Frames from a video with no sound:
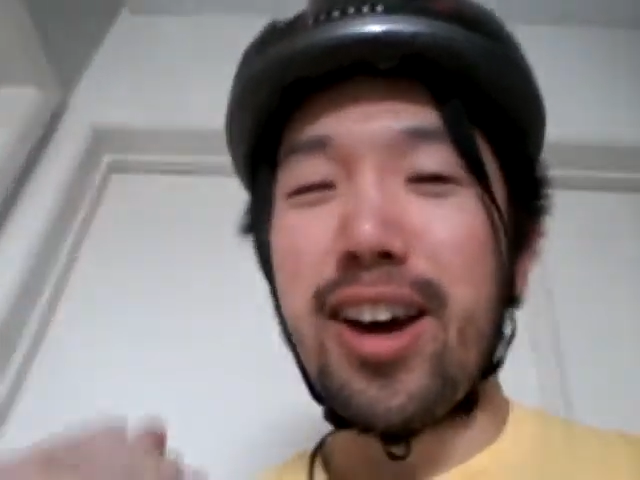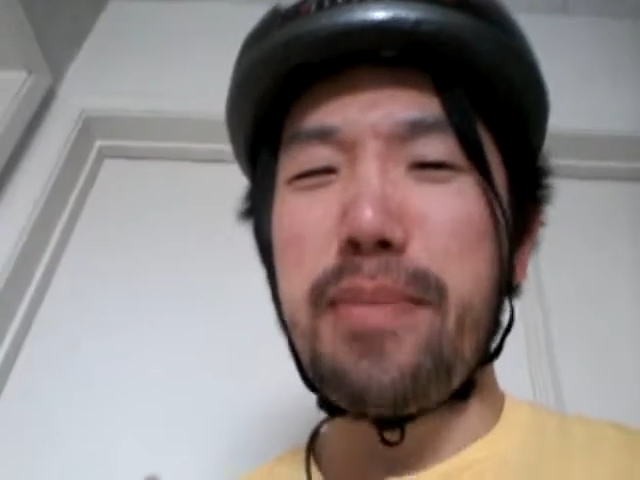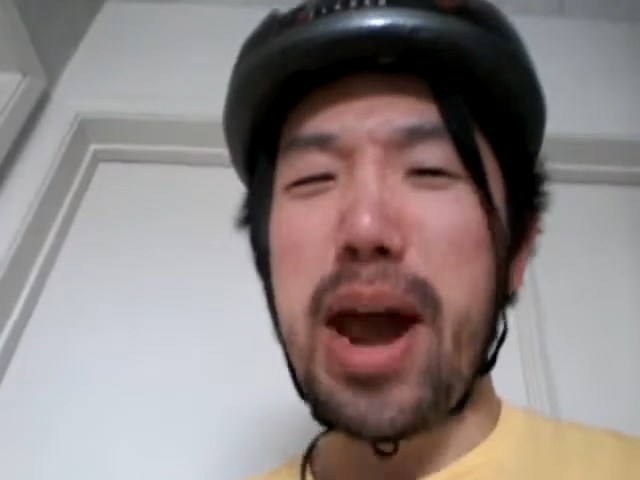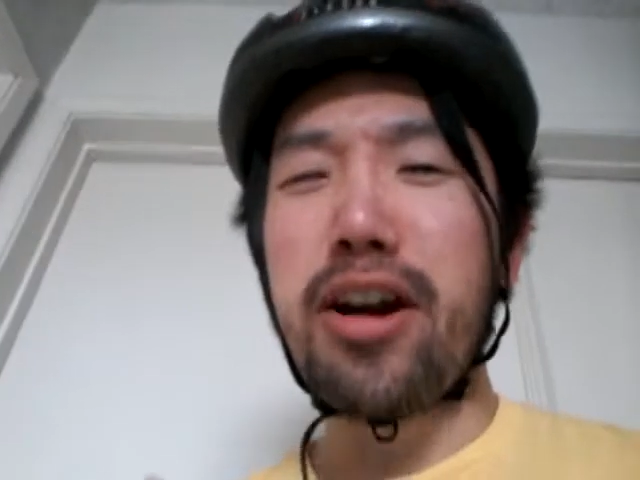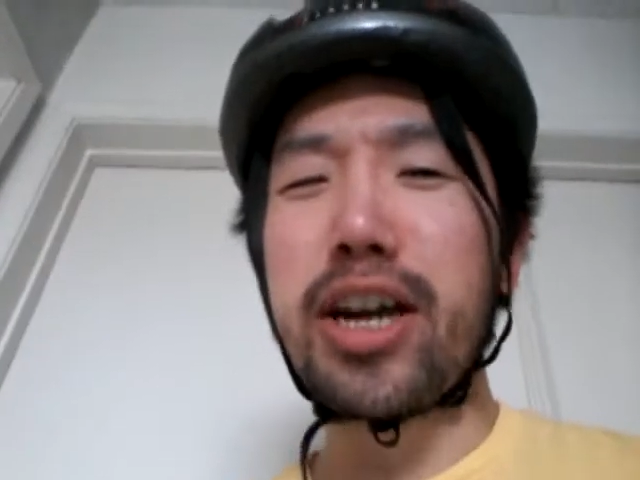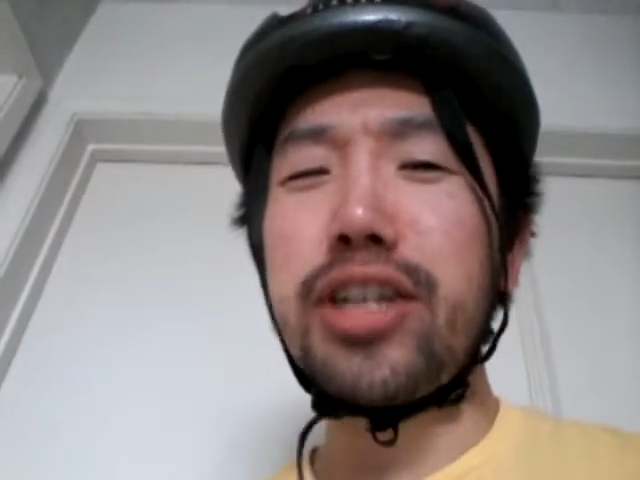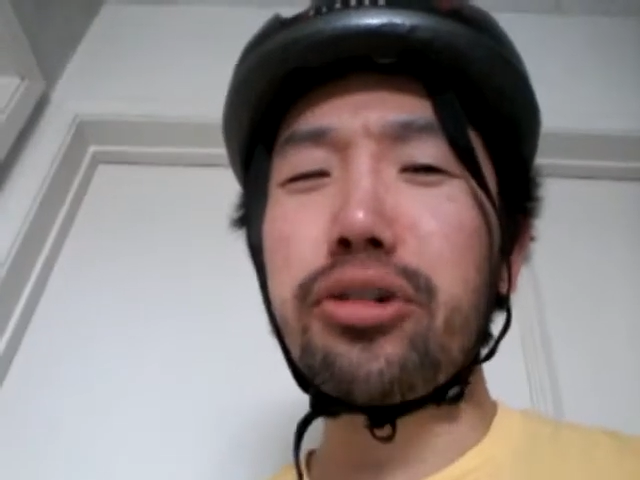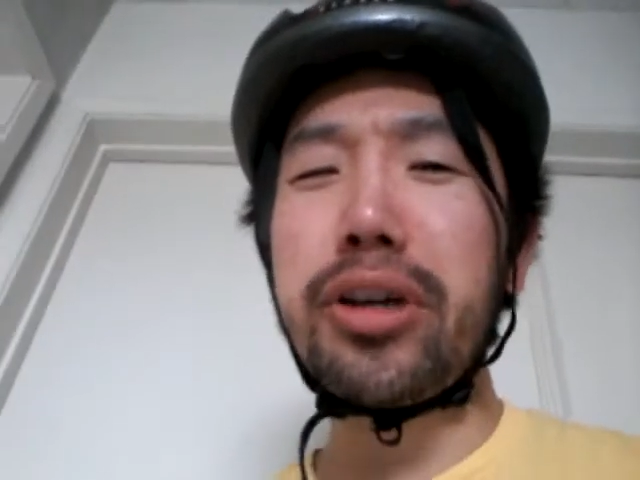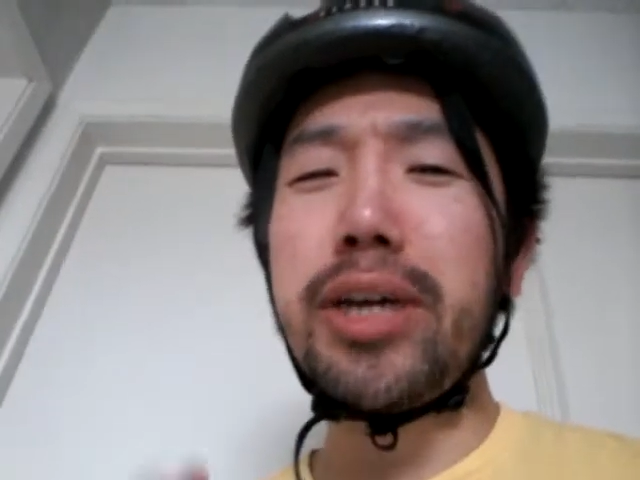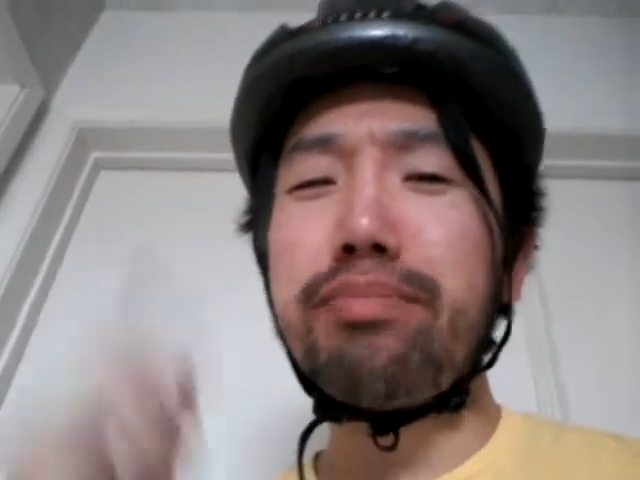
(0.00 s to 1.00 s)
American
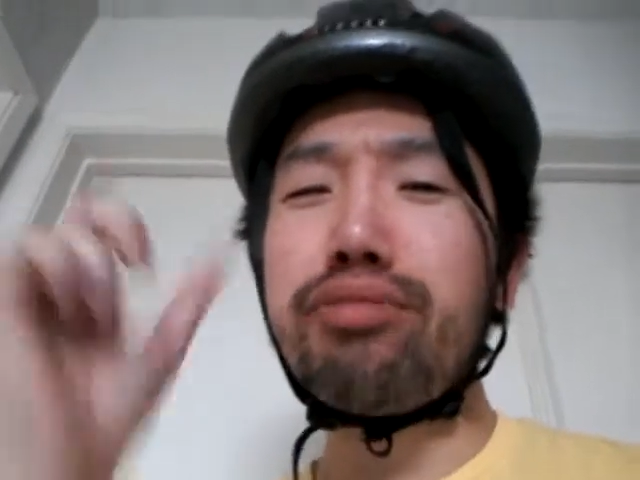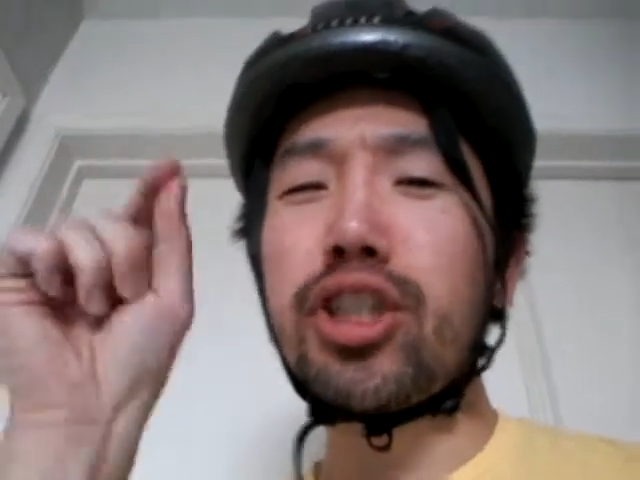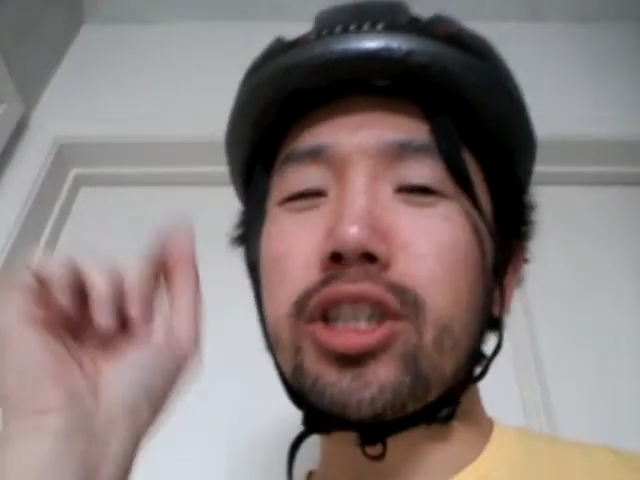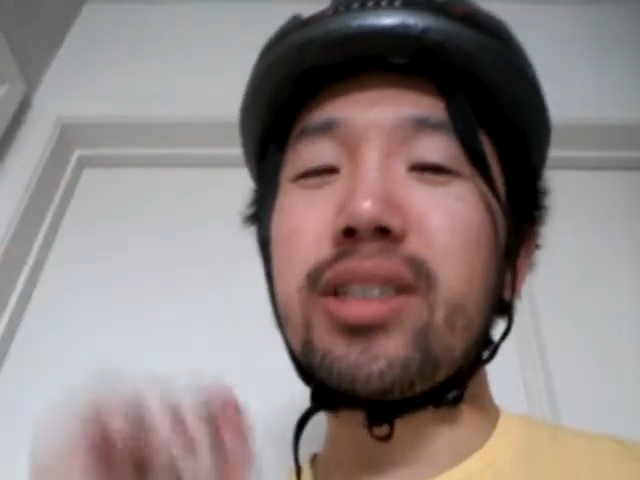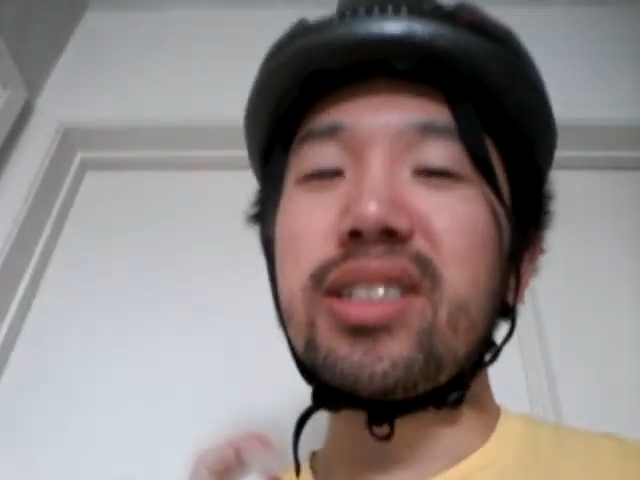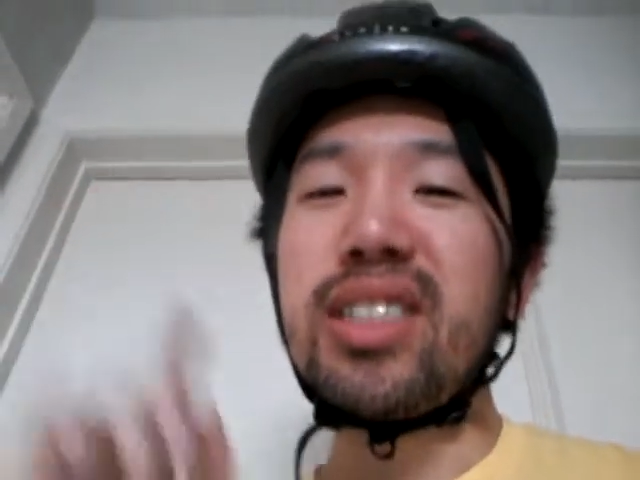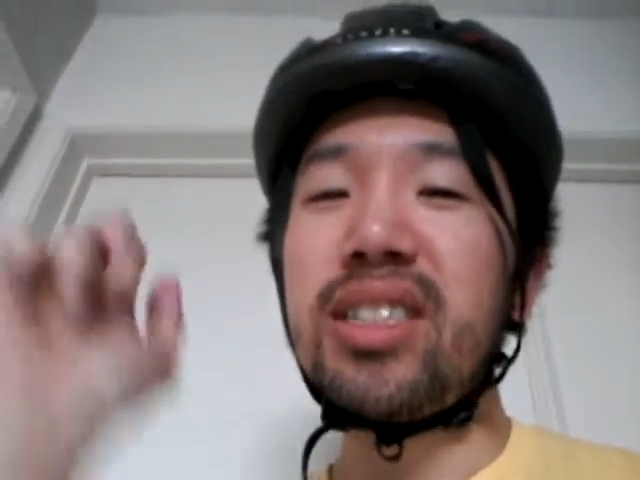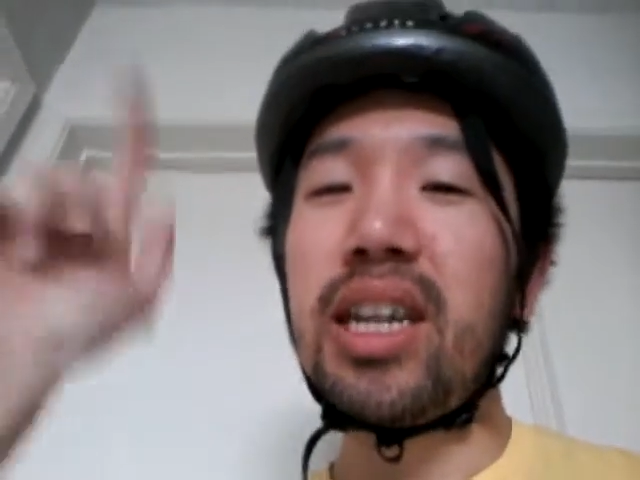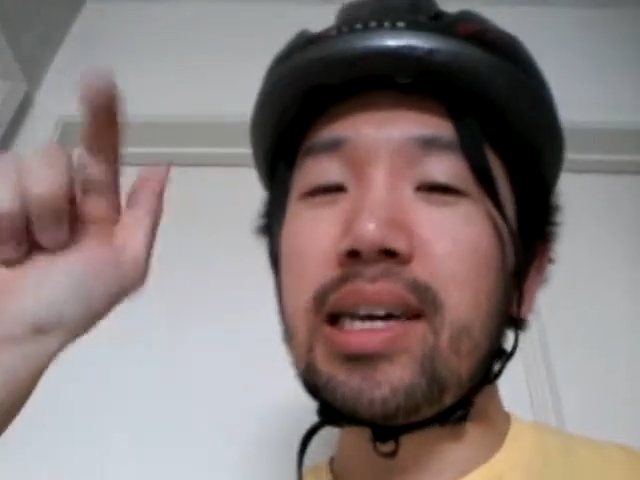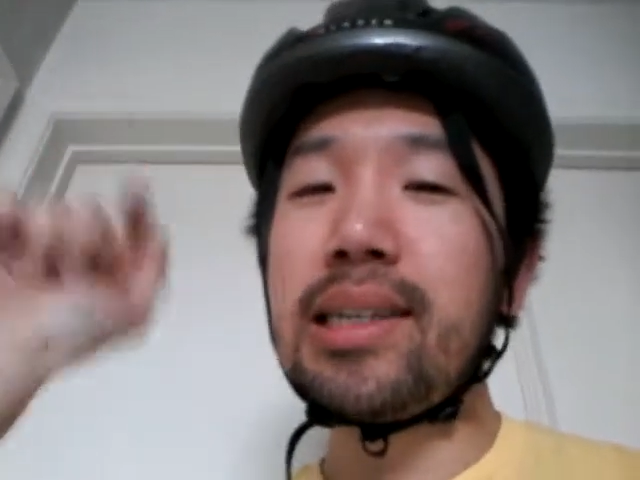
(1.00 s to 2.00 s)
dream. Psh,
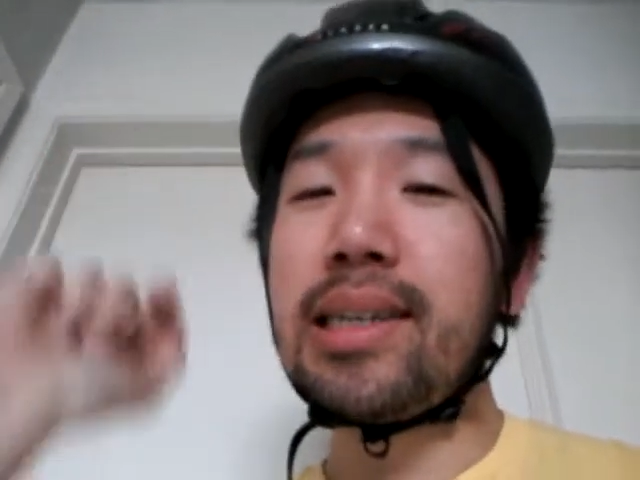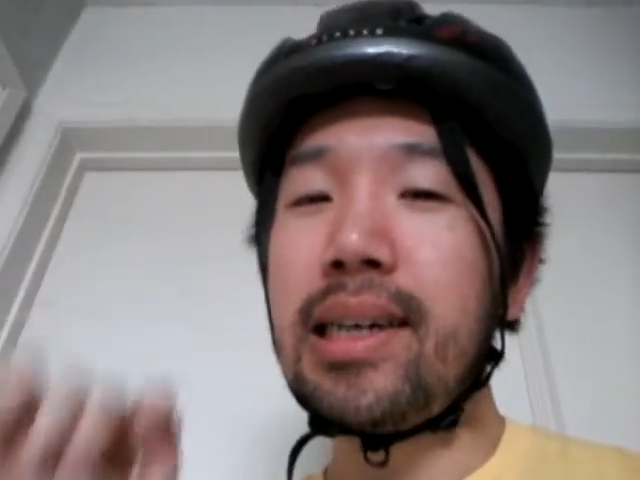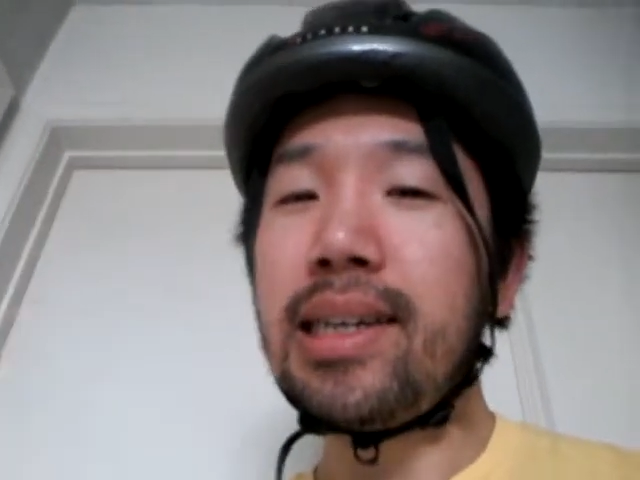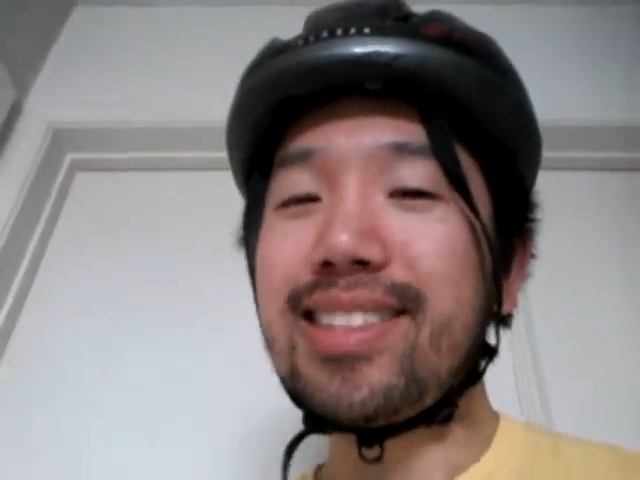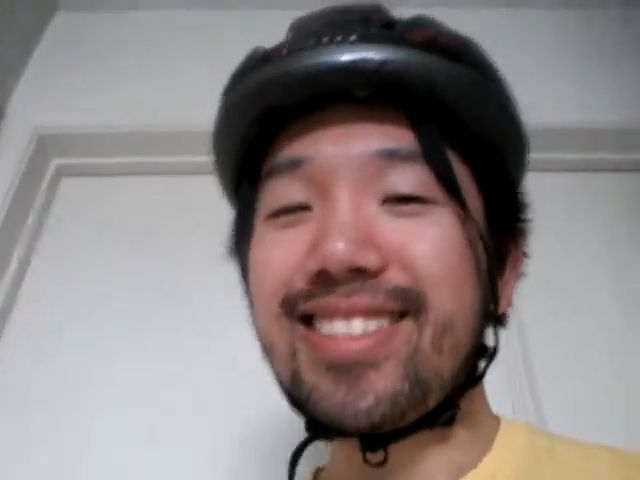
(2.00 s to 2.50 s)
nailed it.